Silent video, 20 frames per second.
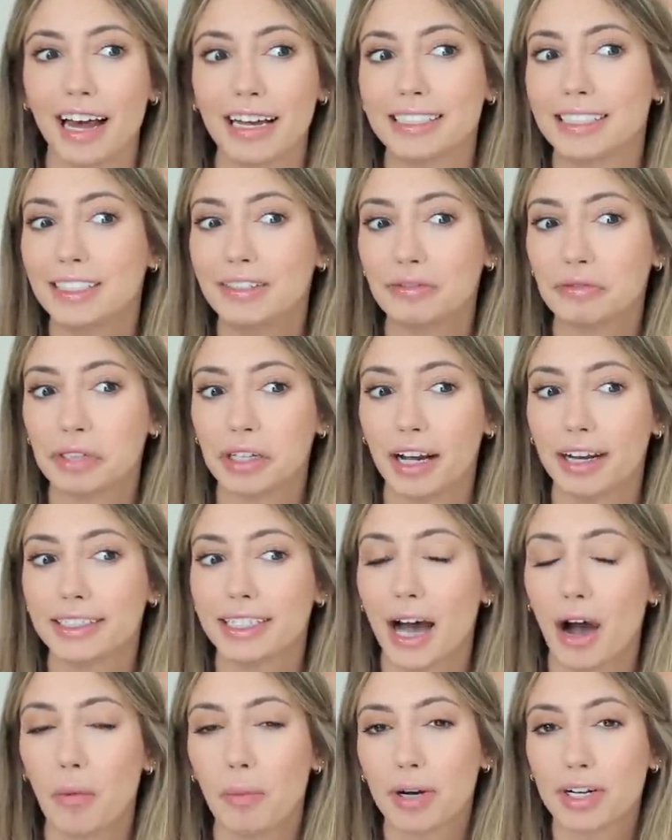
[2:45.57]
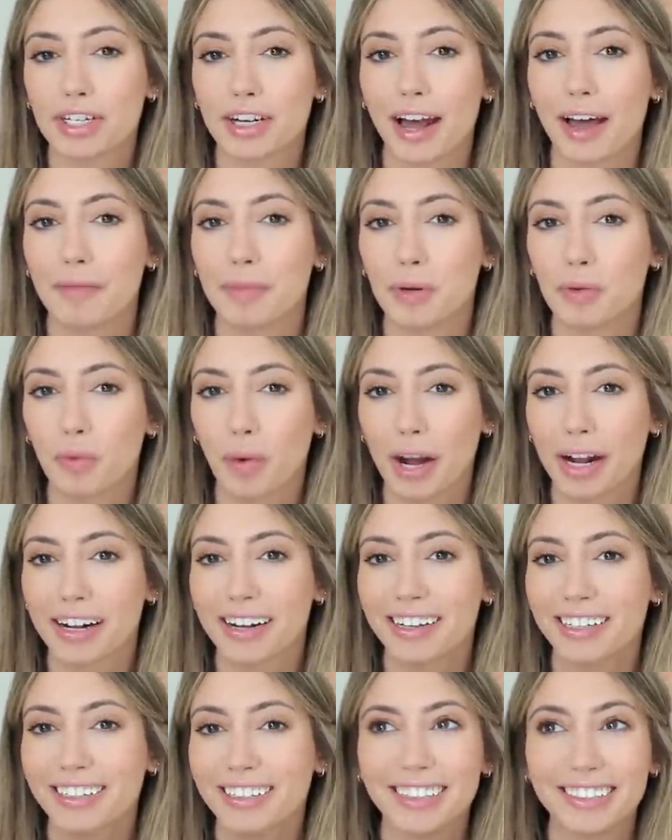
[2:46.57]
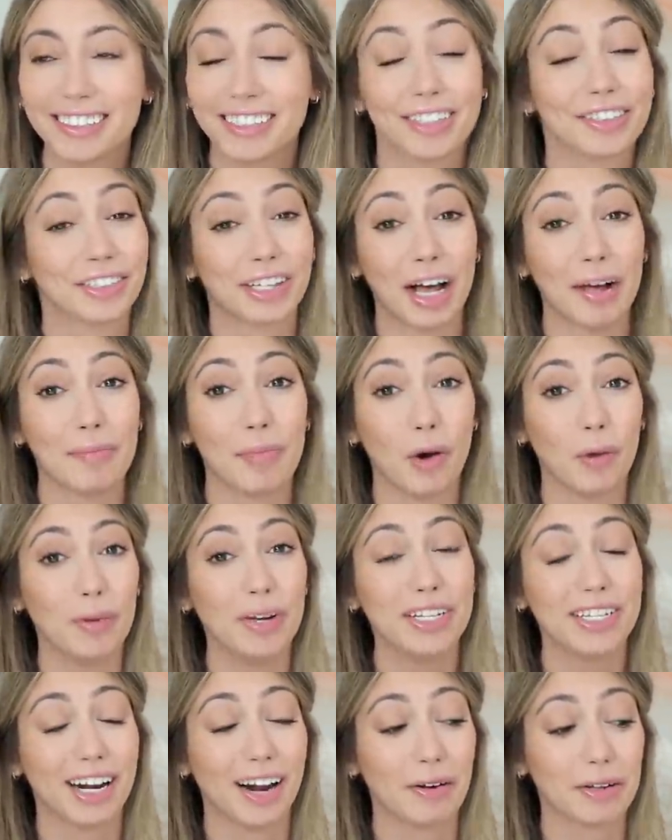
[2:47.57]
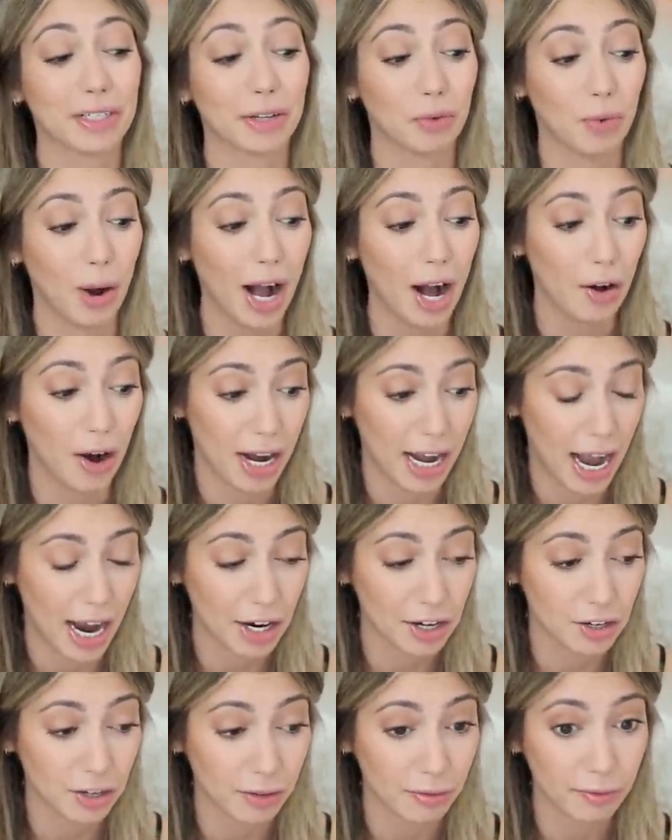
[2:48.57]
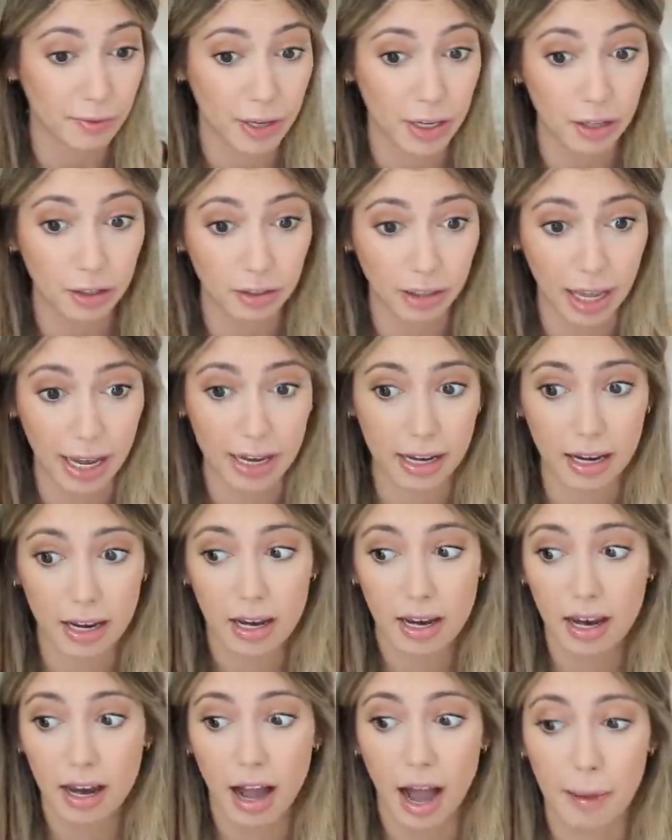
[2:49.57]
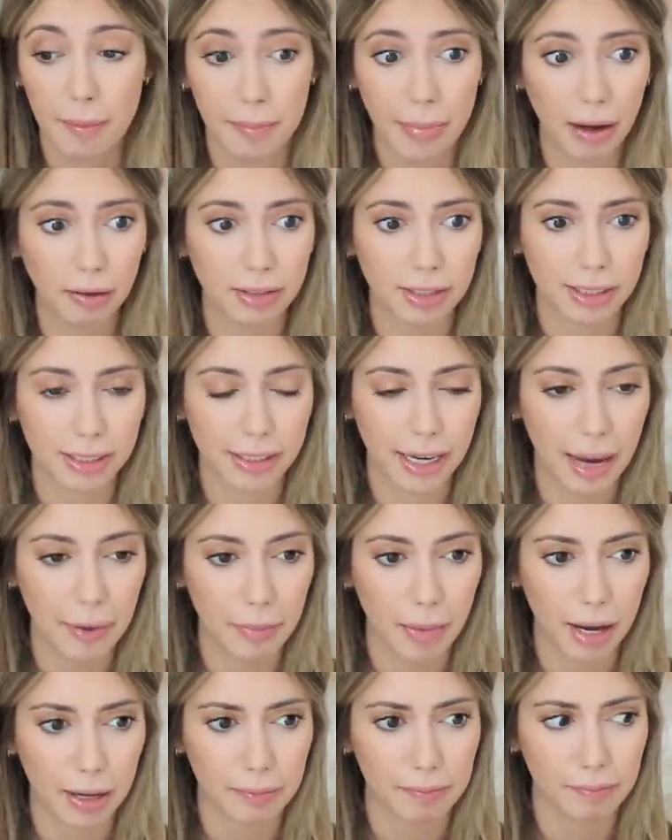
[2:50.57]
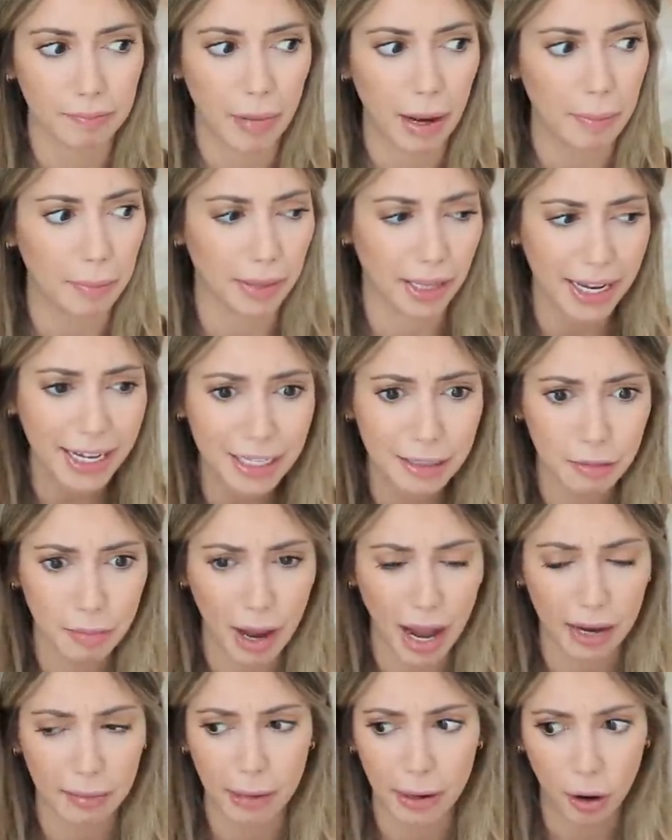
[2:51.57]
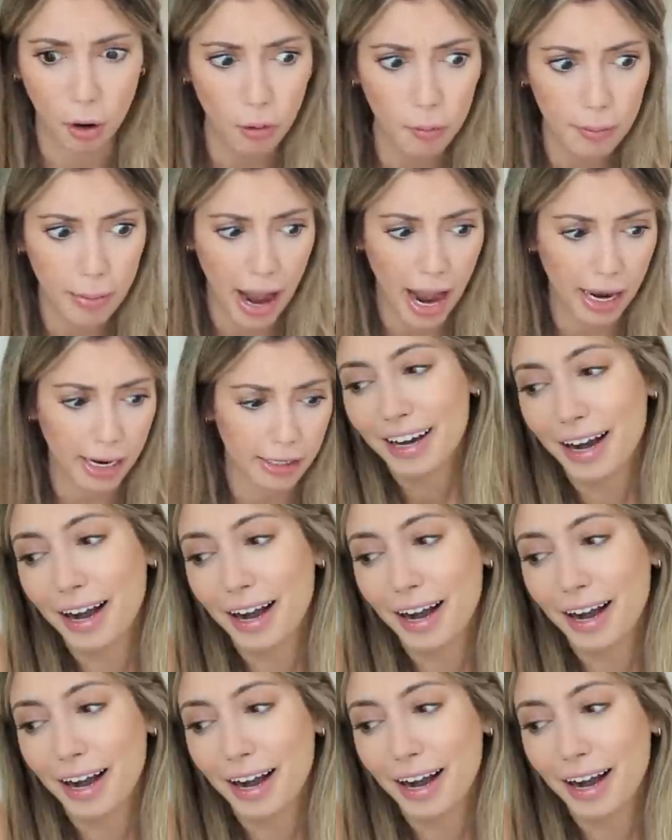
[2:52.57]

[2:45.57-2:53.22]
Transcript: I didn't realize how much it had been weighing until that moment and I was like, wow, I actually feel like I'm about to get my, my place back, my home back.